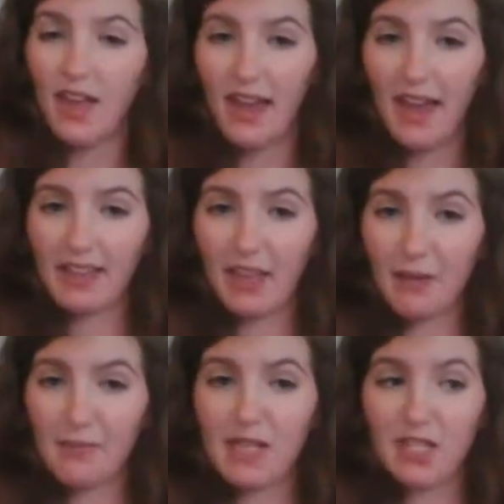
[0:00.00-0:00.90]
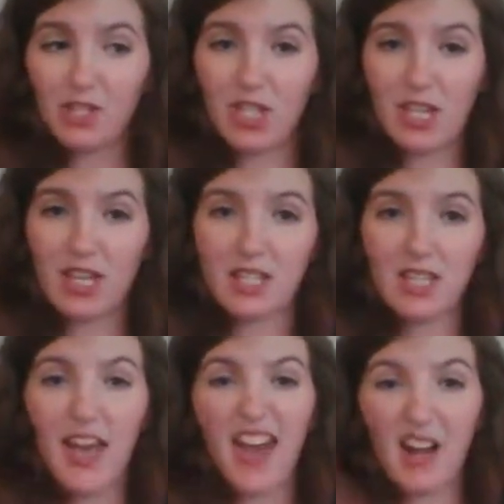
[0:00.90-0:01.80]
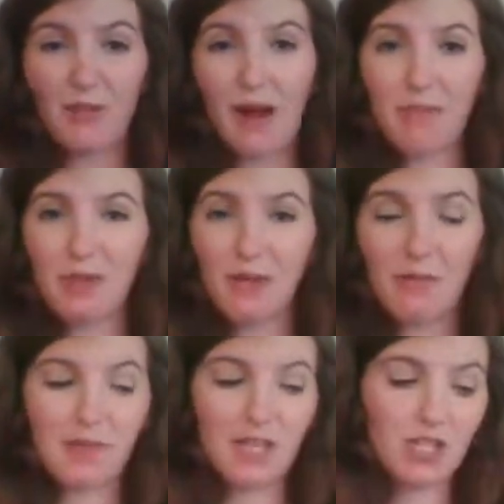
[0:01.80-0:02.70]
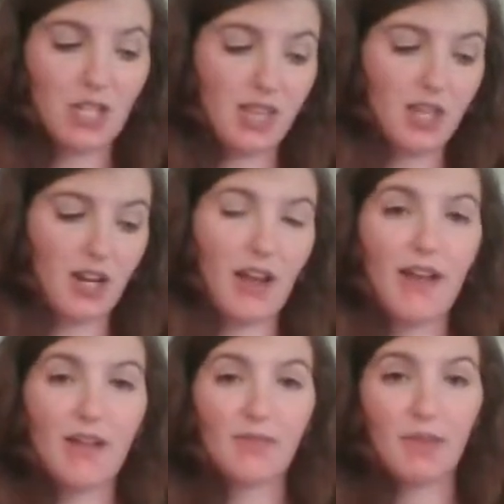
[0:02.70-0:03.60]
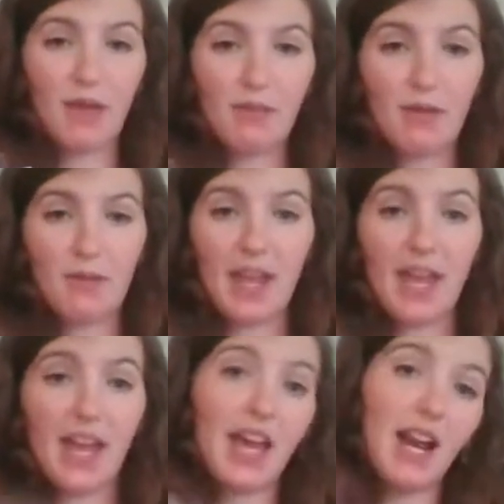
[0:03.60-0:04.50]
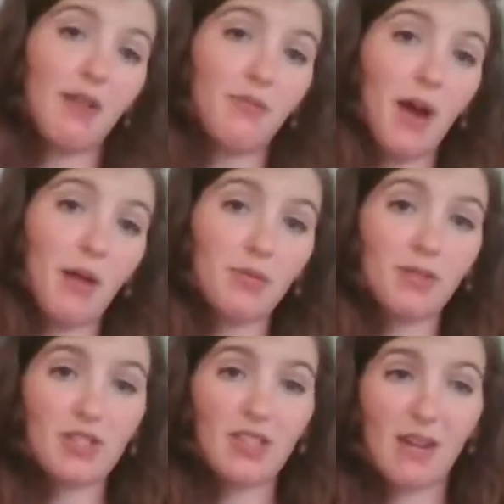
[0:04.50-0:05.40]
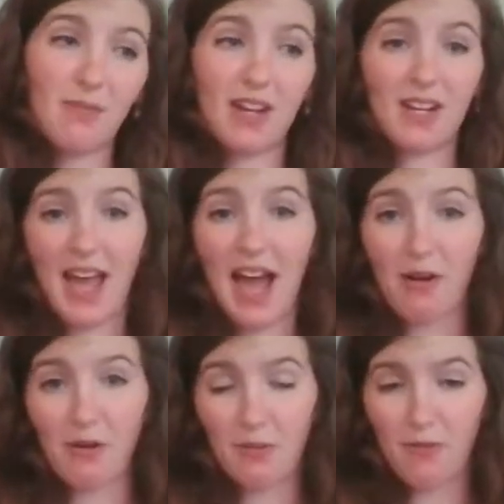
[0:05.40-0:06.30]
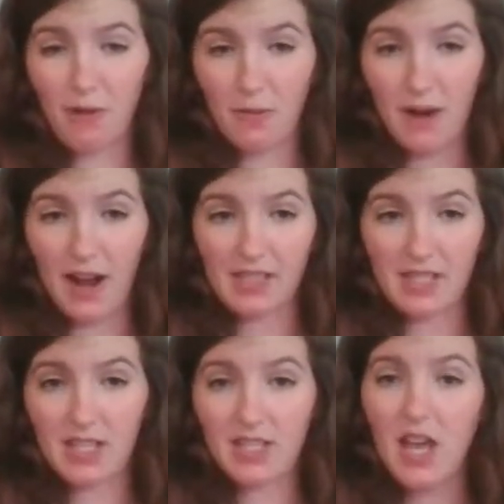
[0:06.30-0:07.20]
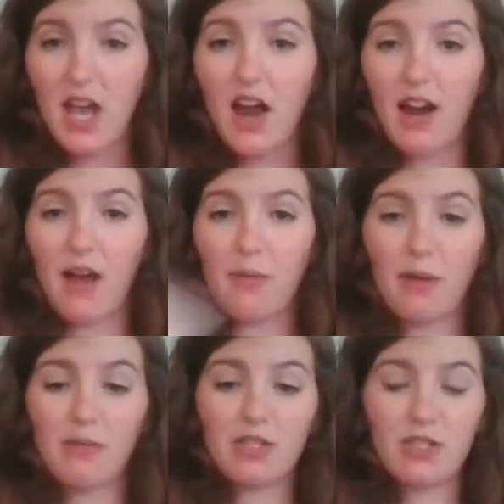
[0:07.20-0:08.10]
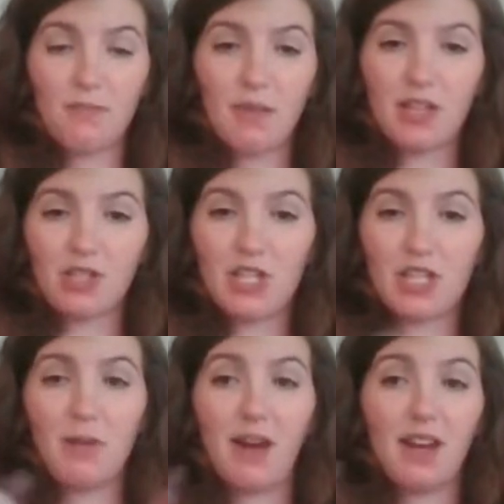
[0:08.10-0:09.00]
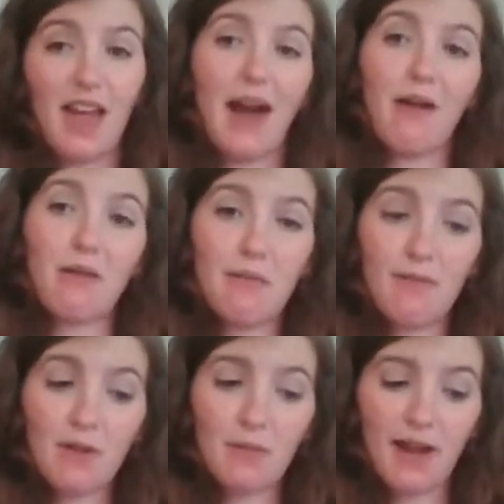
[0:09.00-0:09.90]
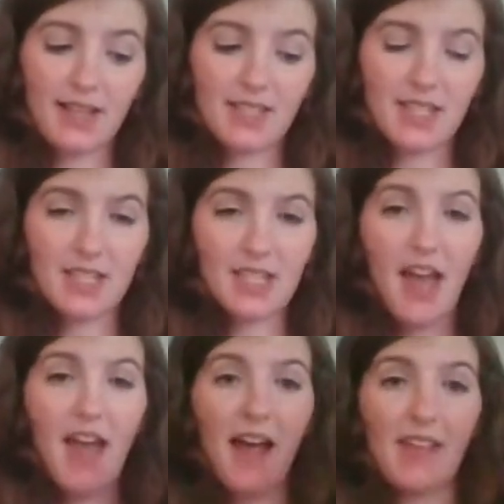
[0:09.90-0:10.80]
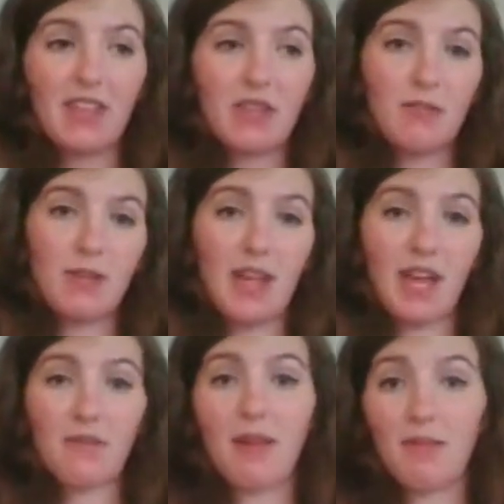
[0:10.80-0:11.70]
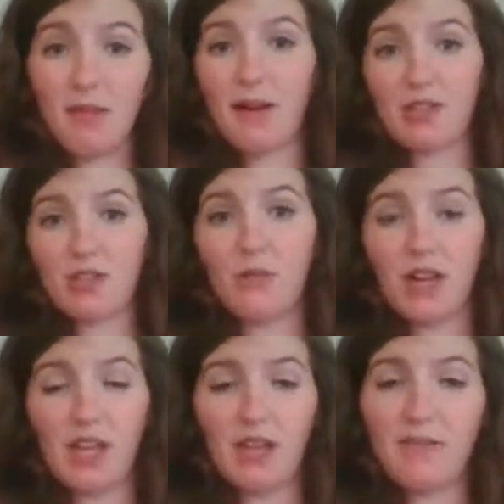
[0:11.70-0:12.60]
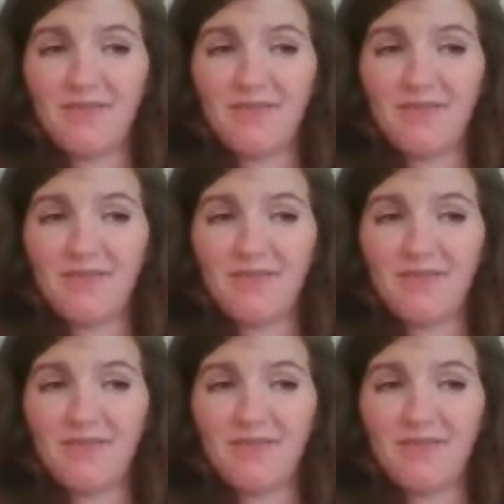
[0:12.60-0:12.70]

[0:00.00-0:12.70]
and like a piece of cheese, and I'll wrap them up in each other, and maybe a banana. And I will probably do that about an hour before practice. All right, I'll probably do the meat and cheese about an hour before practice, and then the banana maybe about 10